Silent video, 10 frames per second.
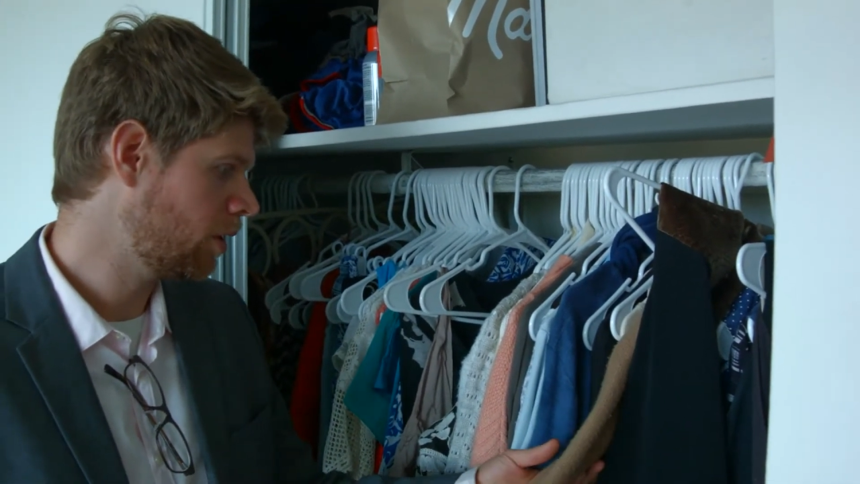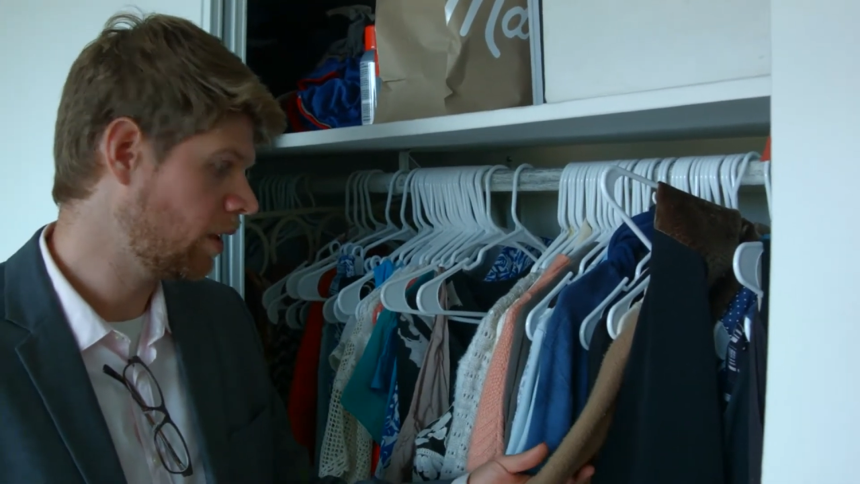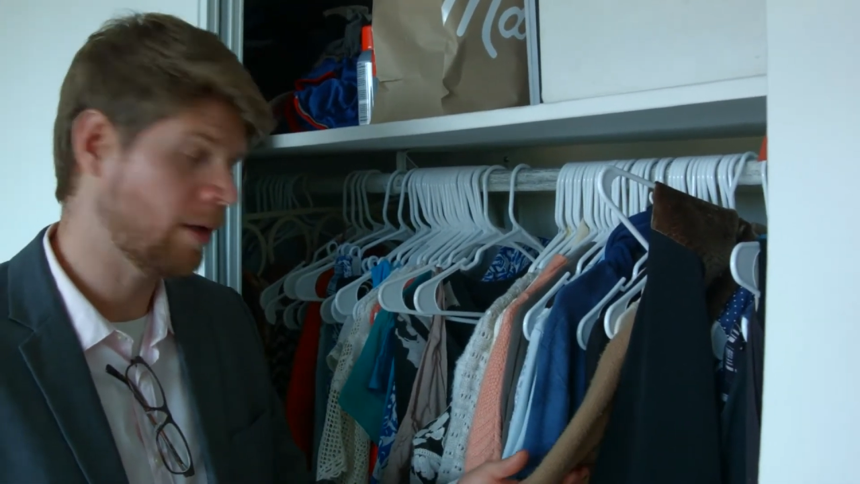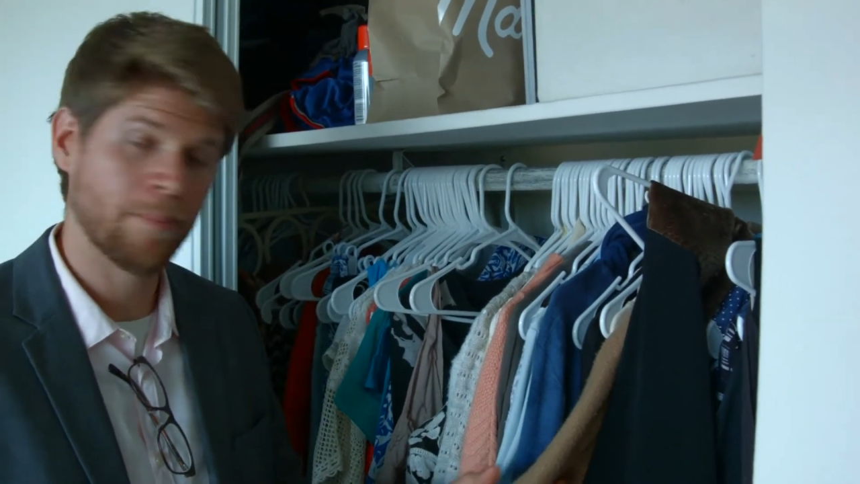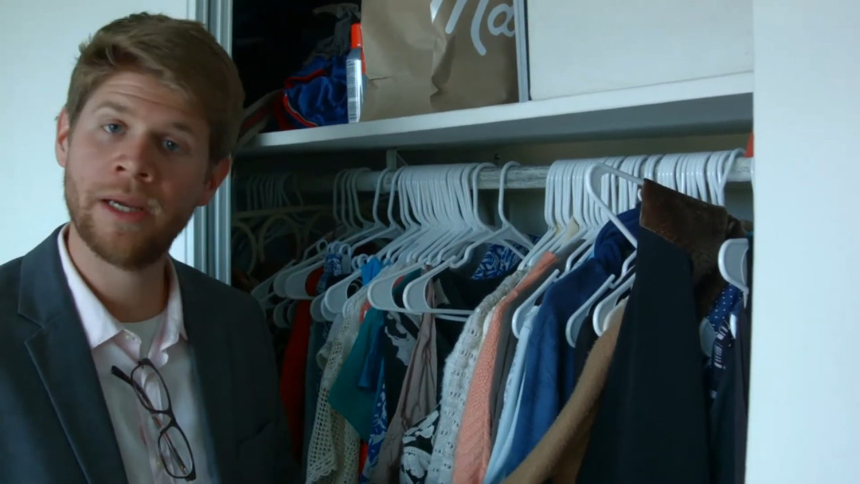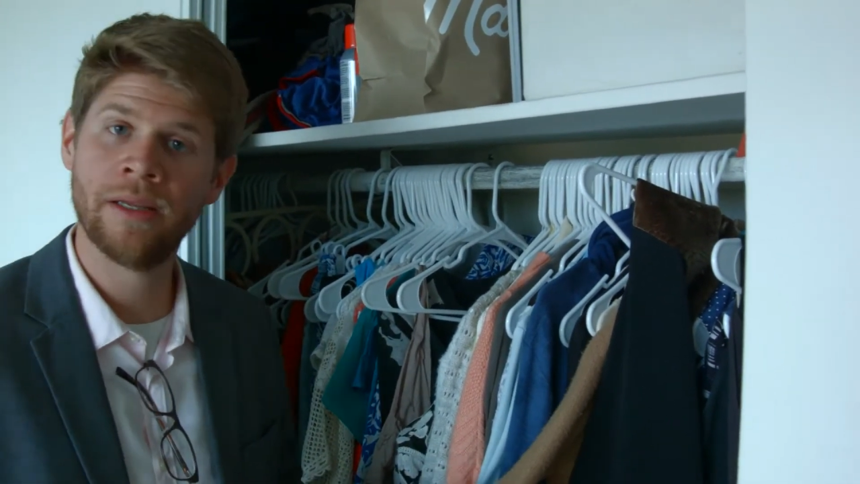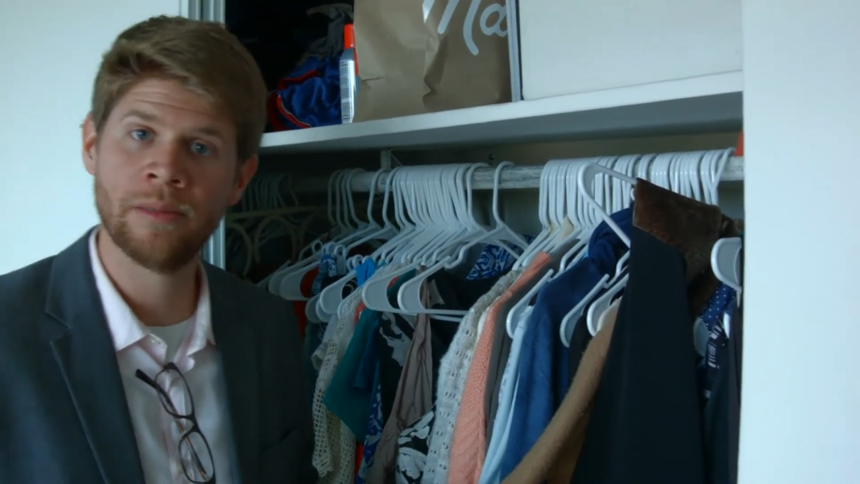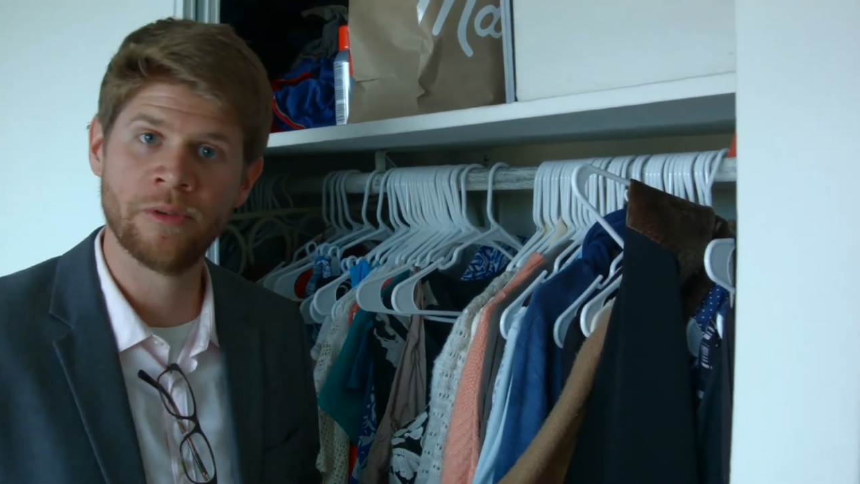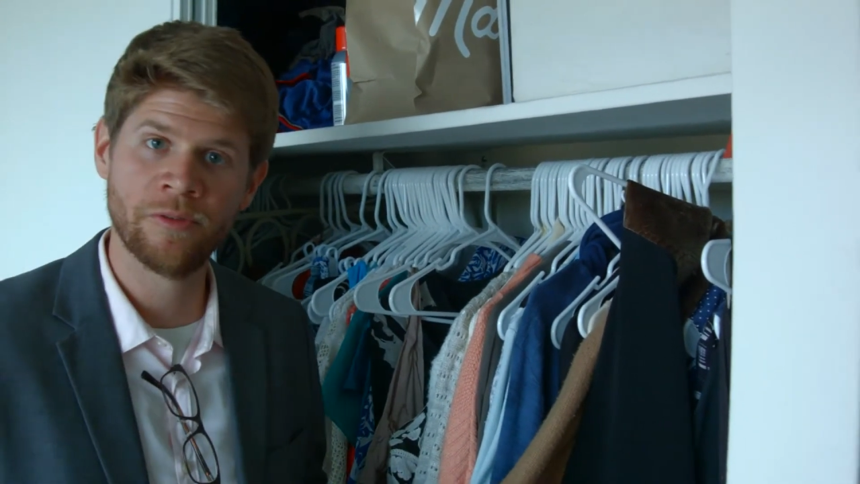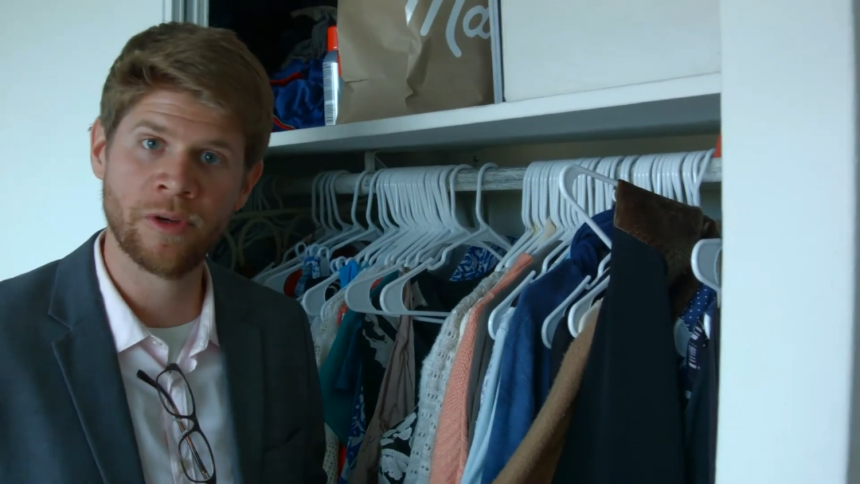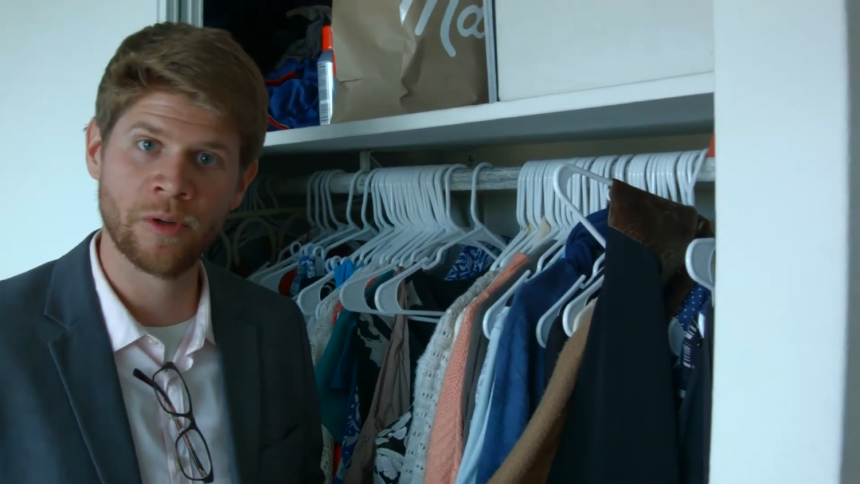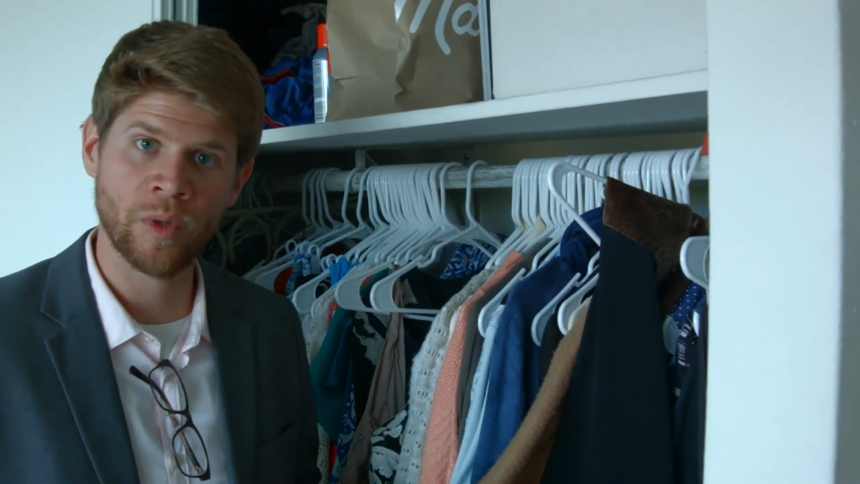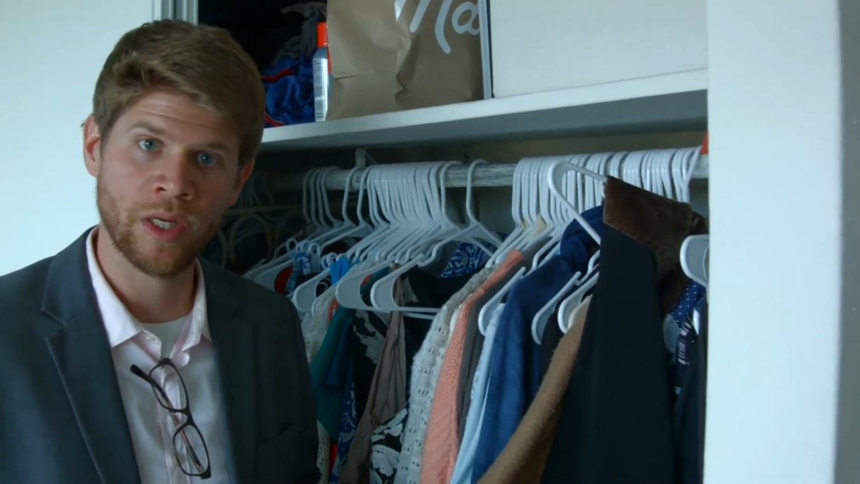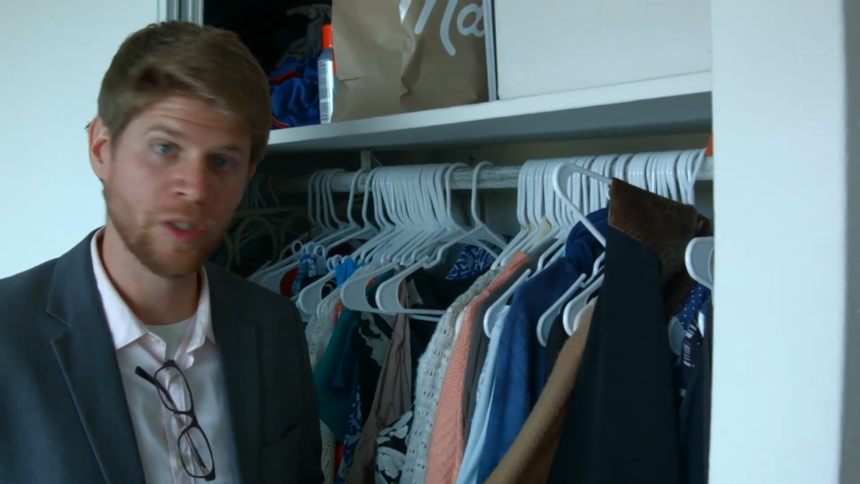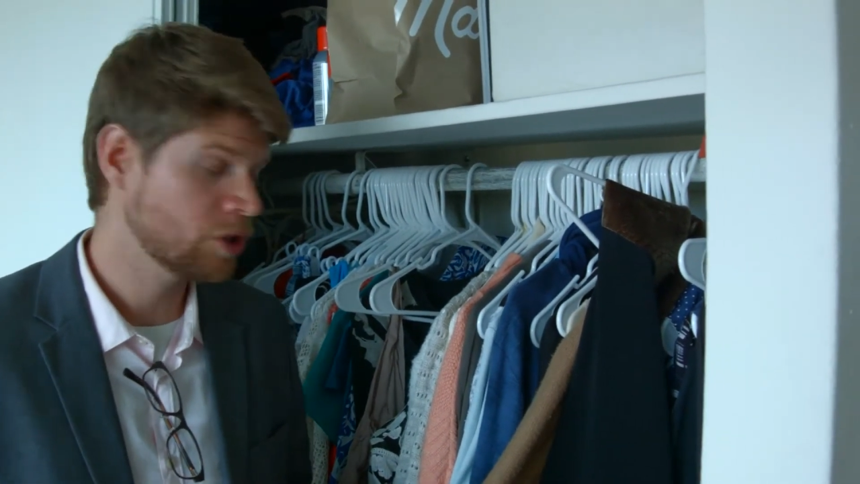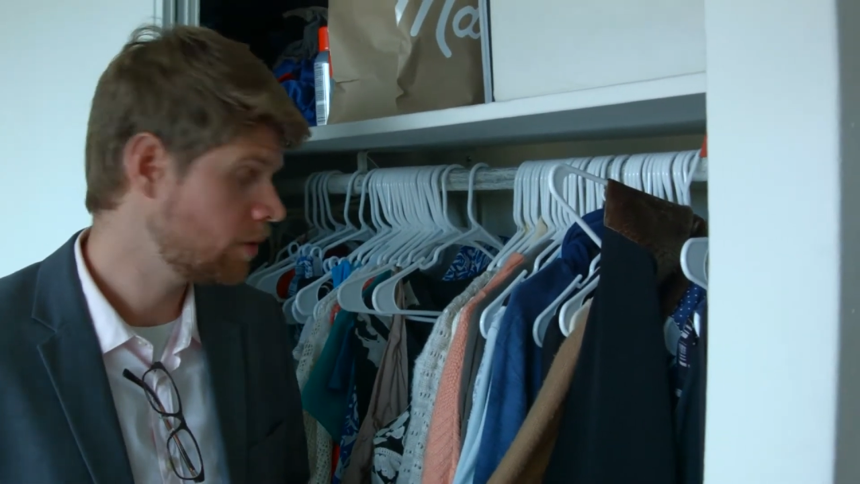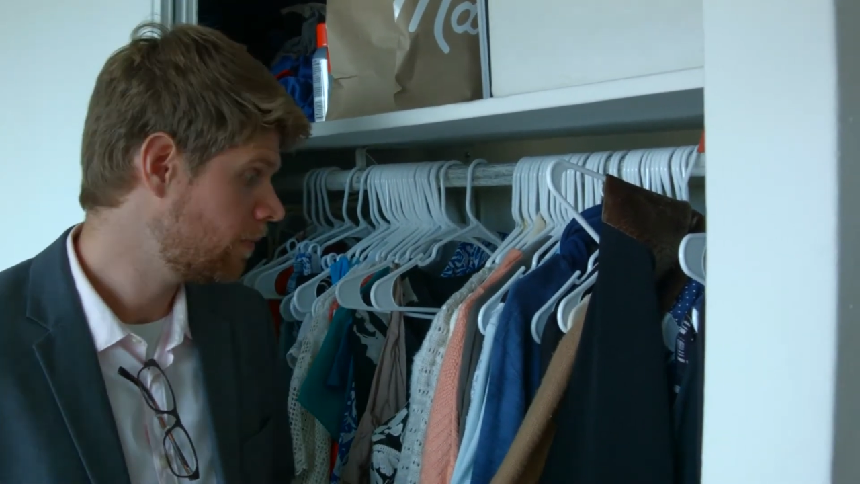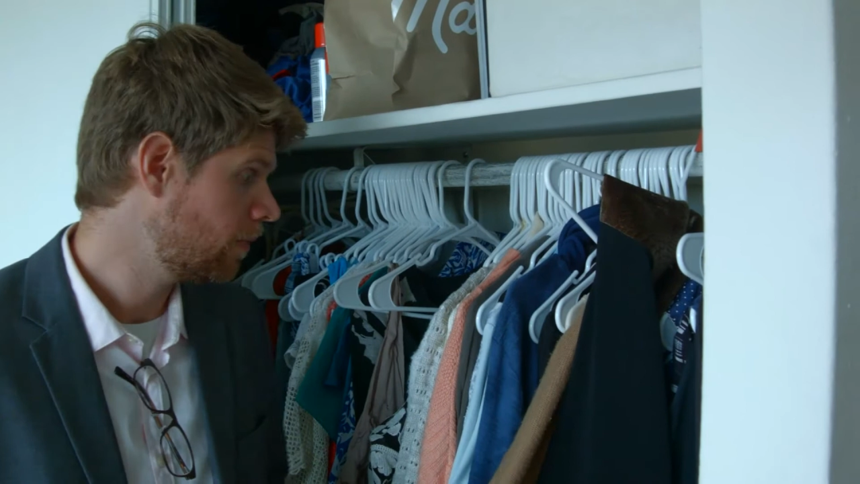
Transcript: it and paid them a fair wage.